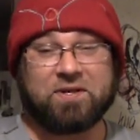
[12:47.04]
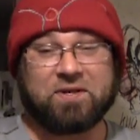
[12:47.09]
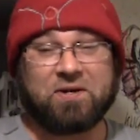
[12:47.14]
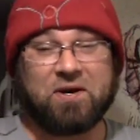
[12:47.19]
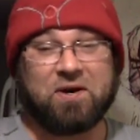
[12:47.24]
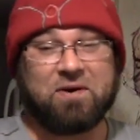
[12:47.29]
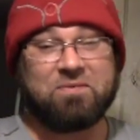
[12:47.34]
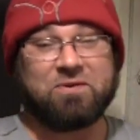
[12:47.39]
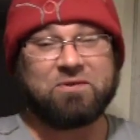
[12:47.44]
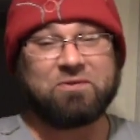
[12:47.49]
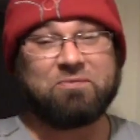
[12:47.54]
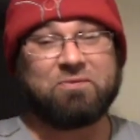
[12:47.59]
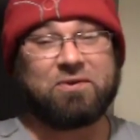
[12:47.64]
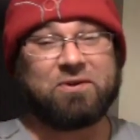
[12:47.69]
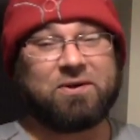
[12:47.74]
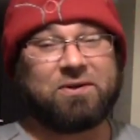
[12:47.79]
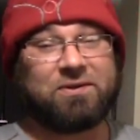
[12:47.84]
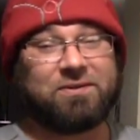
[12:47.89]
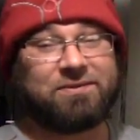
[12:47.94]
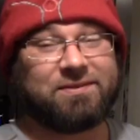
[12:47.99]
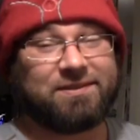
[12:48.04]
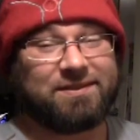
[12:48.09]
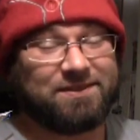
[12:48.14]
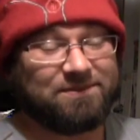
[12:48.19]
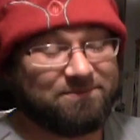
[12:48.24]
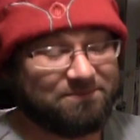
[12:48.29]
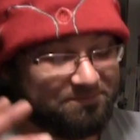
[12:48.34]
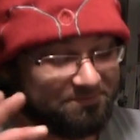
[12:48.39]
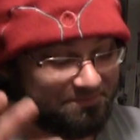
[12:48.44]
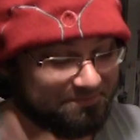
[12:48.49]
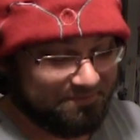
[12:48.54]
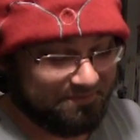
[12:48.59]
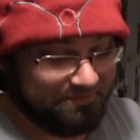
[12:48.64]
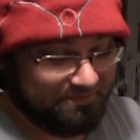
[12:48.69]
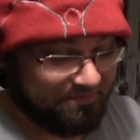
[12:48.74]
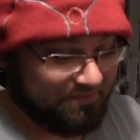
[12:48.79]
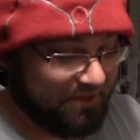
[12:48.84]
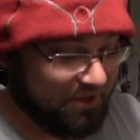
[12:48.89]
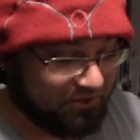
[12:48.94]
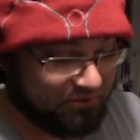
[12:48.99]
in the comments below.
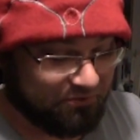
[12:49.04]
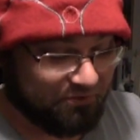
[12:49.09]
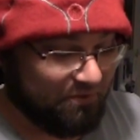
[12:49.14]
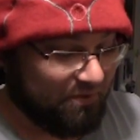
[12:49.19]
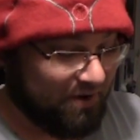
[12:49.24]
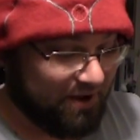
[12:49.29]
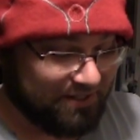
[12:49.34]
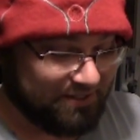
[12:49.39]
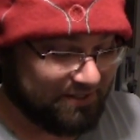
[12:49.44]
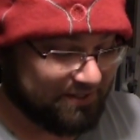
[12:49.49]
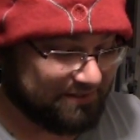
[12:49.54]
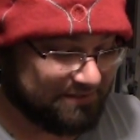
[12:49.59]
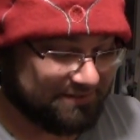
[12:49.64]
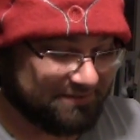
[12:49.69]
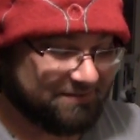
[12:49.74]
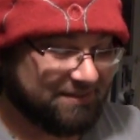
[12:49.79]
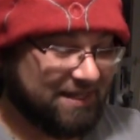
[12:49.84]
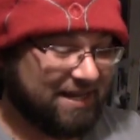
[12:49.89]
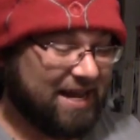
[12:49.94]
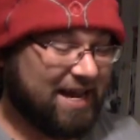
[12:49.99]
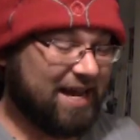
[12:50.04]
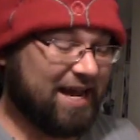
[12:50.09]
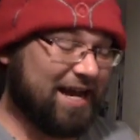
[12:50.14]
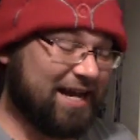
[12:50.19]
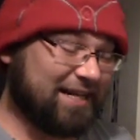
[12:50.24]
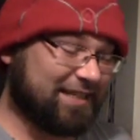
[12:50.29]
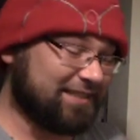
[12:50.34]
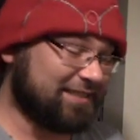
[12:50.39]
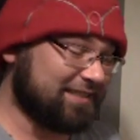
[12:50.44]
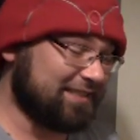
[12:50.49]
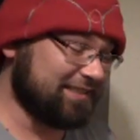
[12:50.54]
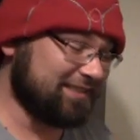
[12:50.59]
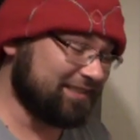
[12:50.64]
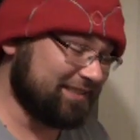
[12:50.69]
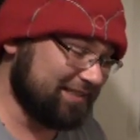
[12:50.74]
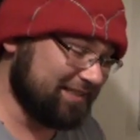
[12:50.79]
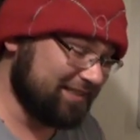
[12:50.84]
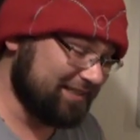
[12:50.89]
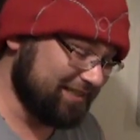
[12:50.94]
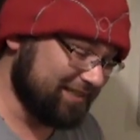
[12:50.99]
Thanks for watching,
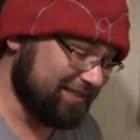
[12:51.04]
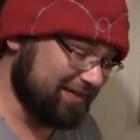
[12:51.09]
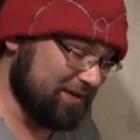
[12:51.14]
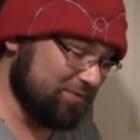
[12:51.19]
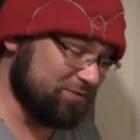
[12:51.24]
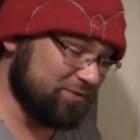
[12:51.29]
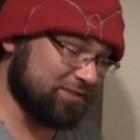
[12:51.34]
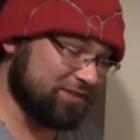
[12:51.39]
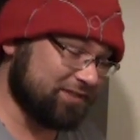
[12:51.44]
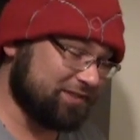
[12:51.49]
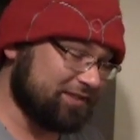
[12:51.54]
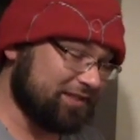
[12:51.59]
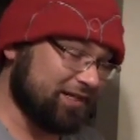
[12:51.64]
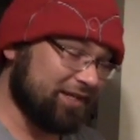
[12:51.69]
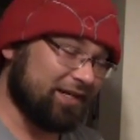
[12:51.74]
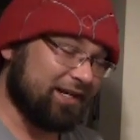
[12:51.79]
and I'm just